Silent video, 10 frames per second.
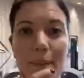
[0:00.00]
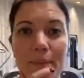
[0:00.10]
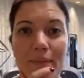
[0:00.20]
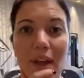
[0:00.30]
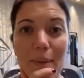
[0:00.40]

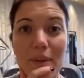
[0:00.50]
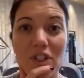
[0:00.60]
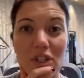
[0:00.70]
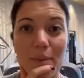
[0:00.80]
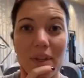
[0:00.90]
I'm
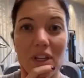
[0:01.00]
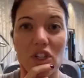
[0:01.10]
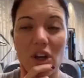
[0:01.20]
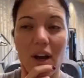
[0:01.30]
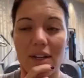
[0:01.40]
legitimately
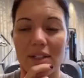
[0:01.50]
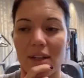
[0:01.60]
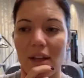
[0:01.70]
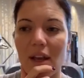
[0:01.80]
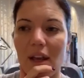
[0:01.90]
shocked
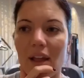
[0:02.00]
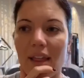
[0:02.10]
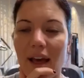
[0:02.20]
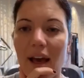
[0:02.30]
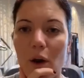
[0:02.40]

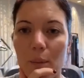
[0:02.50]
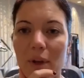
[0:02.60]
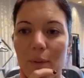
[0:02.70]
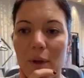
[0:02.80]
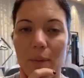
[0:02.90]
that how
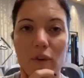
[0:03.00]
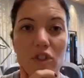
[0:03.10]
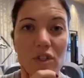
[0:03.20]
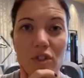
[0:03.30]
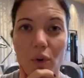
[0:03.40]
many people
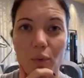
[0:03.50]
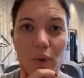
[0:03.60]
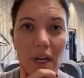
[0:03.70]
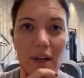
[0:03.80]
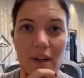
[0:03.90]
just don't
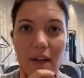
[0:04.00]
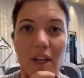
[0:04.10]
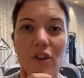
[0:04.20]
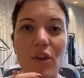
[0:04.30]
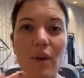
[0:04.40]
read.
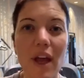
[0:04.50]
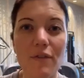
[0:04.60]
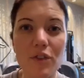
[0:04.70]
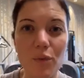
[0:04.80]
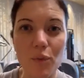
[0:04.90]
And you don't
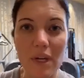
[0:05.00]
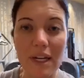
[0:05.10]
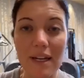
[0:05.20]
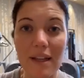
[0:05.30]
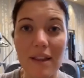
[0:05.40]
have to
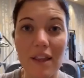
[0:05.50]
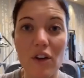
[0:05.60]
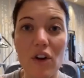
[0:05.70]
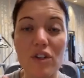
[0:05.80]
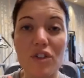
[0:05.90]
read.
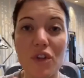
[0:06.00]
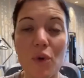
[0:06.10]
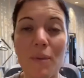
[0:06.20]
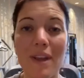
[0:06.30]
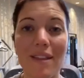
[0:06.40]
There are
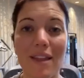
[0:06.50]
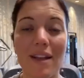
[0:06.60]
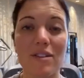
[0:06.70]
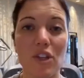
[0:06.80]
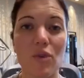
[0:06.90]
so many
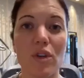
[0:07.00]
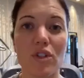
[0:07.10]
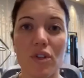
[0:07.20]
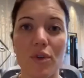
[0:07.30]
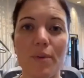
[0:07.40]
things that you
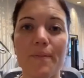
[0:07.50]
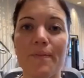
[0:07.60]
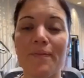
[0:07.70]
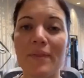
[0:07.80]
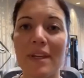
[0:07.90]
could do
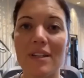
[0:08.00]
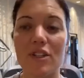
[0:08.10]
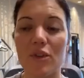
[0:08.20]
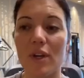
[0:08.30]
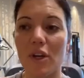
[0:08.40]

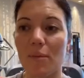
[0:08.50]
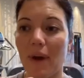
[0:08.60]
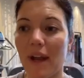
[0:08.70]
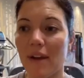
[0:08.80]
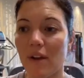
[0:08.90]
to get your
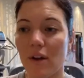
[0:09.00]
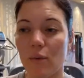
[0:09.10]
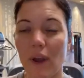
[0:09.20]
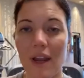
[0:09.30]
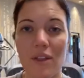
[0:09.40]
mind
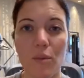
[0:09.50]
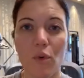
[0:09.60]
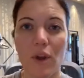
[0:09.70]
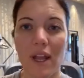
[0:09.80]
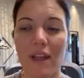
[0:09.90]
right in the
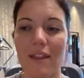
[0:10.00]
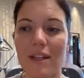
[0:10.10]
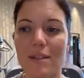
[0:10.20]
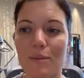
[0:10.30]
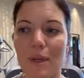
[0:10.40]
morning. I
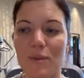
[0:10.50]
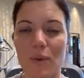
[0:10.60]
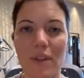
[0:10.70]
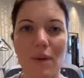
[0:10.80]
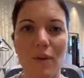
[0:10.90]
think
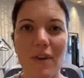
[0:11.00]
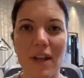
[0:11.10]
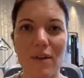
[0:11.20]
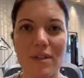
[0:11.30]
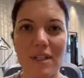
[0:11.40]
sometimes we think we've
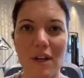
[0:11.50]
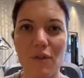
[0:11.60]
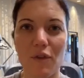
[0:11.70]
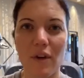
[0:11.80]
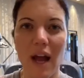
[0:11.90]
got to go sit
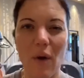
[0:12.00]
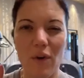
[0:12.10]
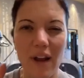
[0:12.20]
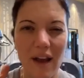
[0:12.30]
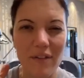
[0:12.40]
down for an
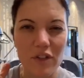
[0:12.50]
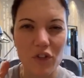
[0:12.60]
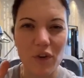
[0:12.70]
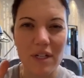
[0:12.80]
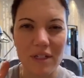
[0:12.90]
hour and have this
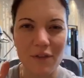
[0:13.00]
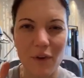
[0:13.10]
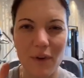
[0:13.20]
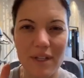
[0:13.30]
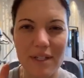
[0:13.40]
crazy
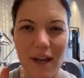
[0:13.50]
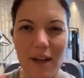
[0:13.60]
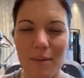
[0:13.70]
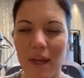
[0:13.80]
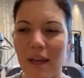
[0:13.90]
focused
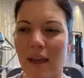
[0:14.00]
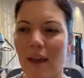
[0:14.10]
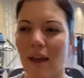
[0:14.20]
time. Like,